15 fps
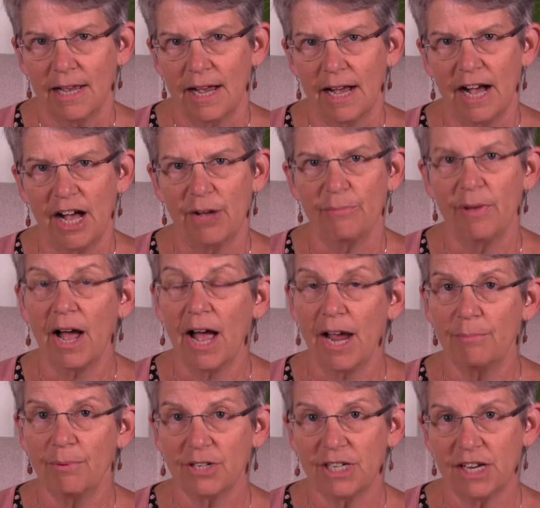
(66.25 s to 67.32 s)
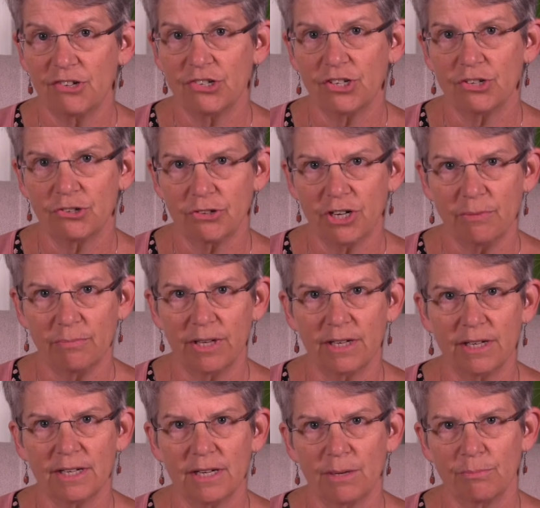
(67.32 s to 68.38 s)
Um, hypertension treatment